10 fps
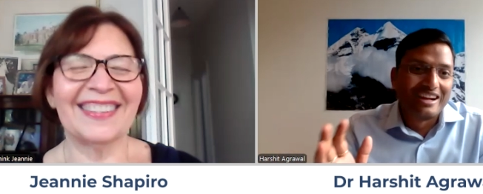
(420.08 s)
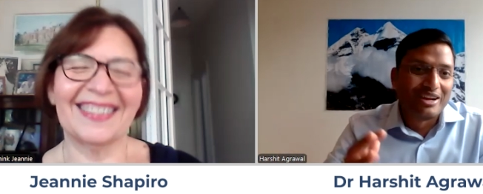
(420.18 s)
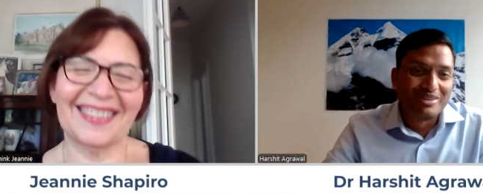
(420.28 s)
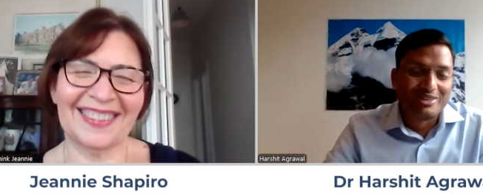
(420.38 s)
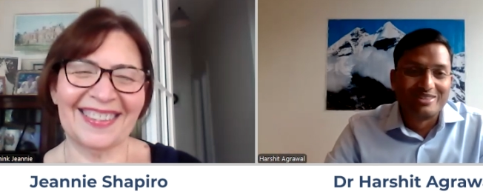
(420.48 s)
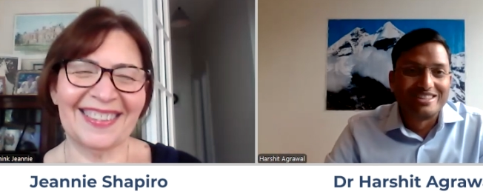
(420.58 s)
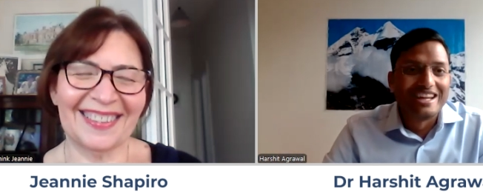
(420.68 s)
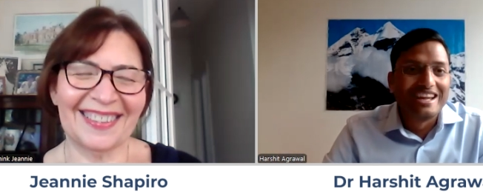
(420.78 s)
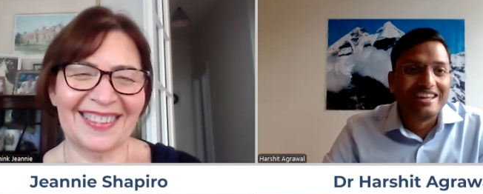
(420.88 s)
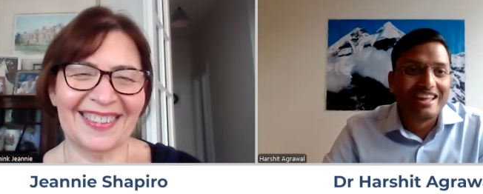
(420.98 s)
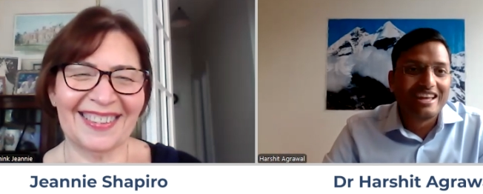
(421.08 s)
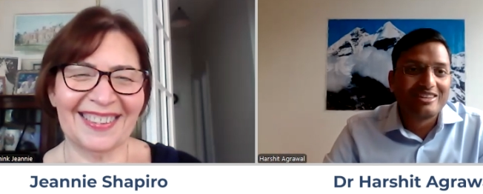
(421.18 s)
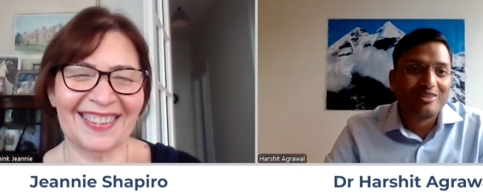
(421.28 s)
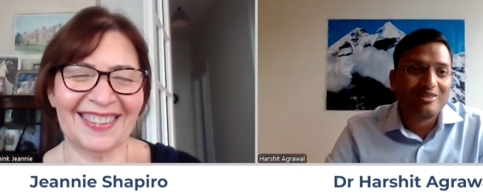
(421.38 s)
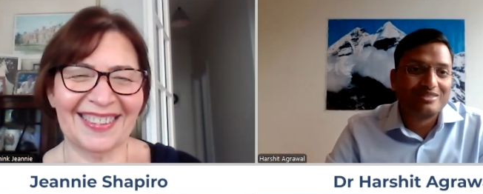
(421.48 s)
Speaker 1: they are coming to stay there.
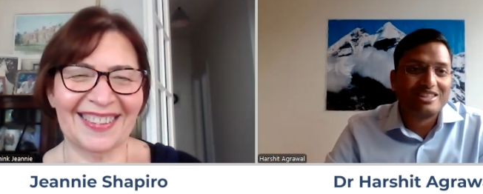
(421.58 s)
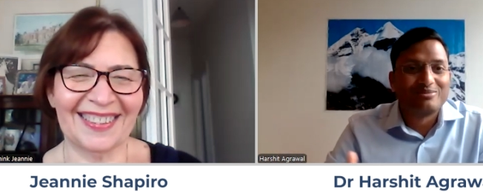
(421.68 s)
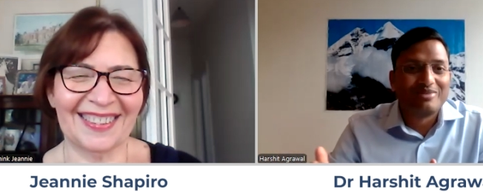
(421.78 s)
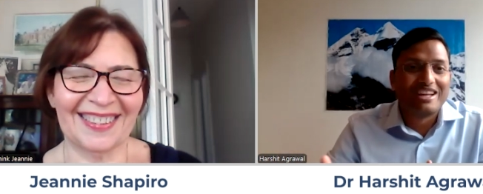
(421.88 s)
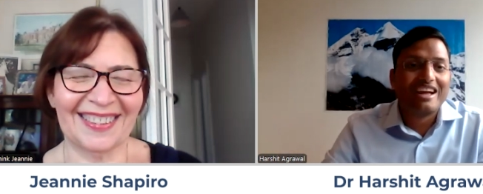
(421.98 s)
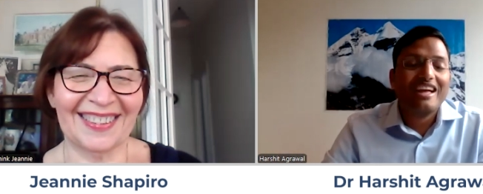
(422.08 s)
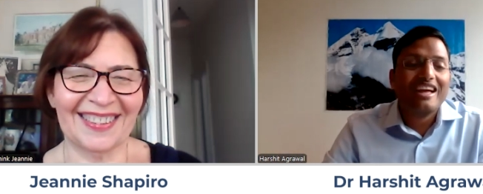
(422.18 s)
So just make